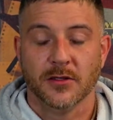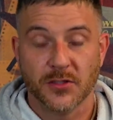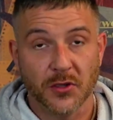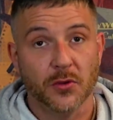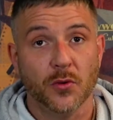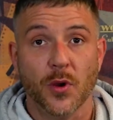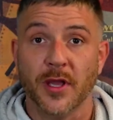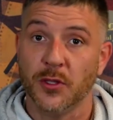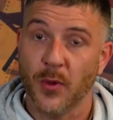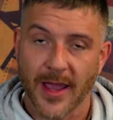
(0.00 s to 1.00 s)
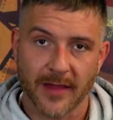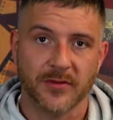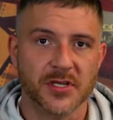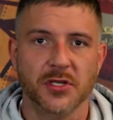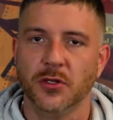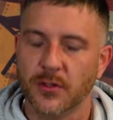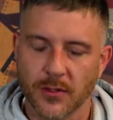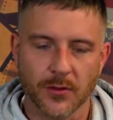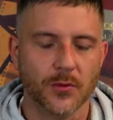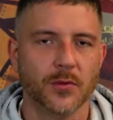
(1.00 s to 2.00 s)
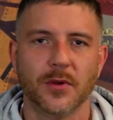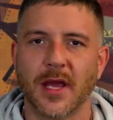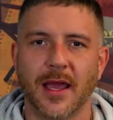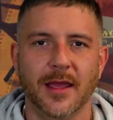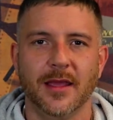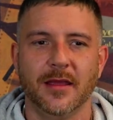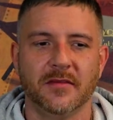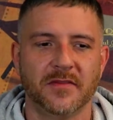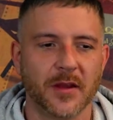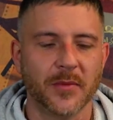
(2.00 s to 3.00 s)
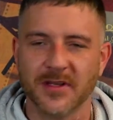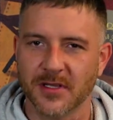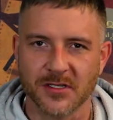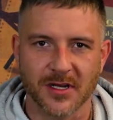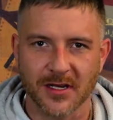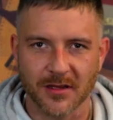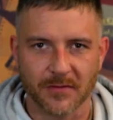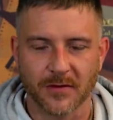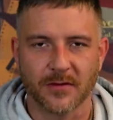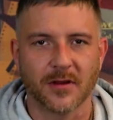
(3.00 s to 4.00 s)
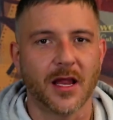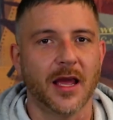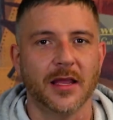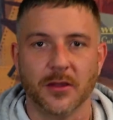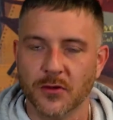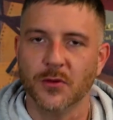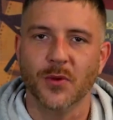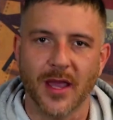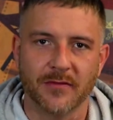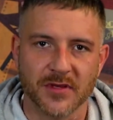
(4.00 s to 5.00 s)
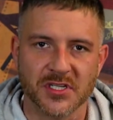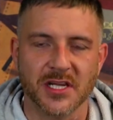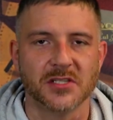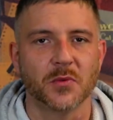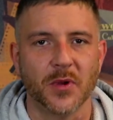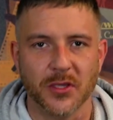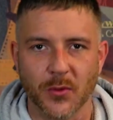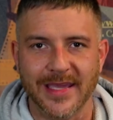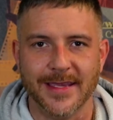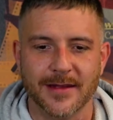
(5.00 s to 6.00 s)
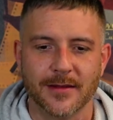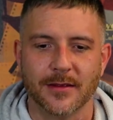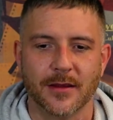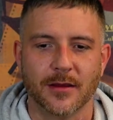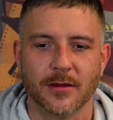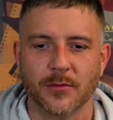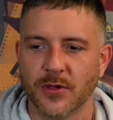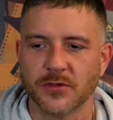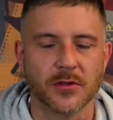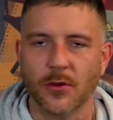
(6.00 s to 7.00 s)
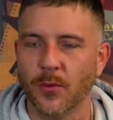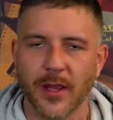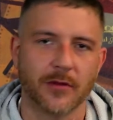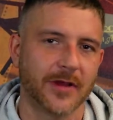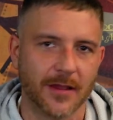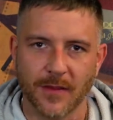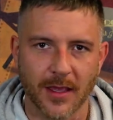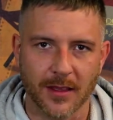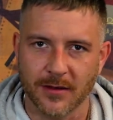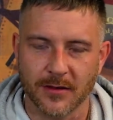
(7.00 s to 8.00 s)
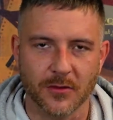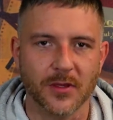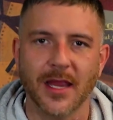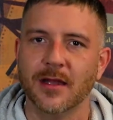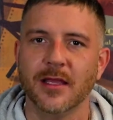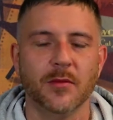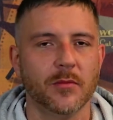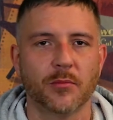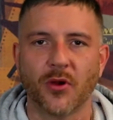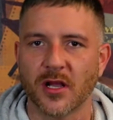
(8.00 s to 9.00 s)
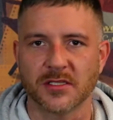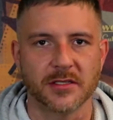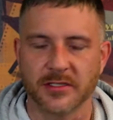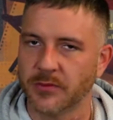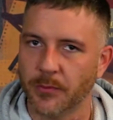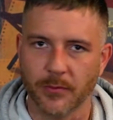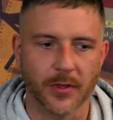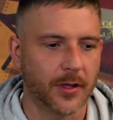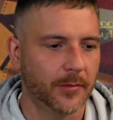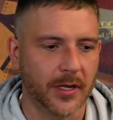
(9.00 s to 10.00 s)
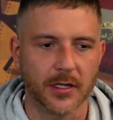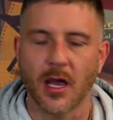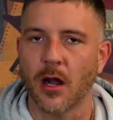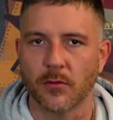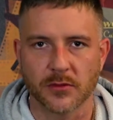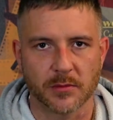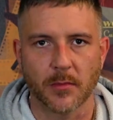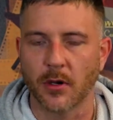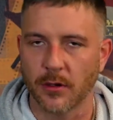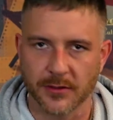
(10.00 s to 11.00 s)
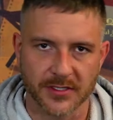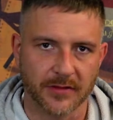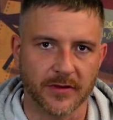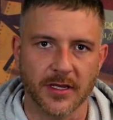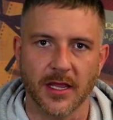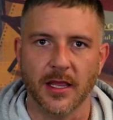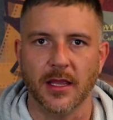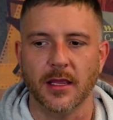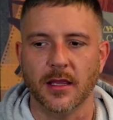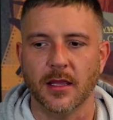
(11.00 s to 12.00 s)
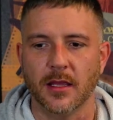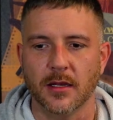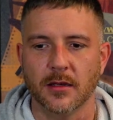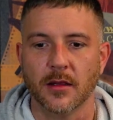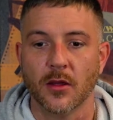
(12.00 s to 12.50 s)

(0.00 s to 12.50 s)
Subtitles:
Two, if anybody tells you any different, they're lying. You do have to change the way you eat. There's no way around that. You can't eat processed McDonald's burgers every day and